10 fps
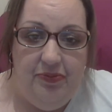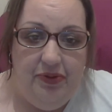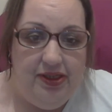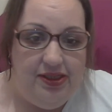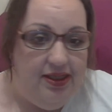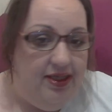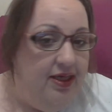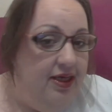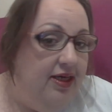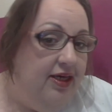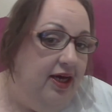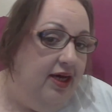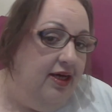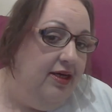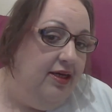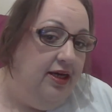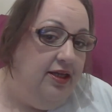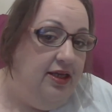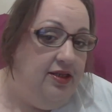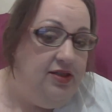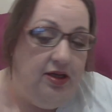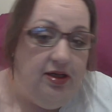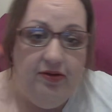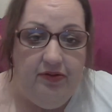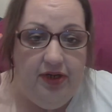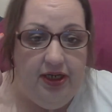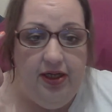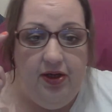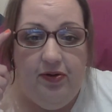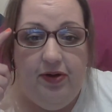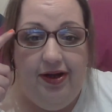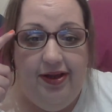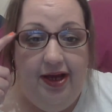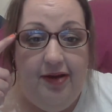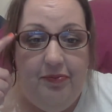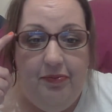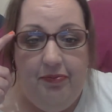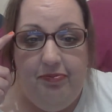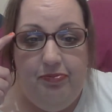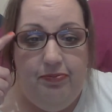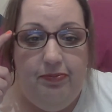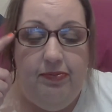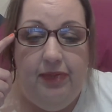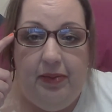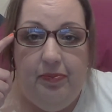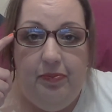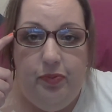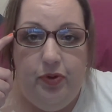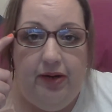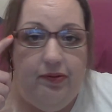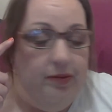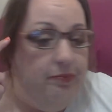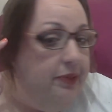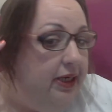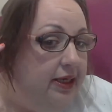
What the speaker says: But yeah, and these are really cool, aren't they? Like brown, pink.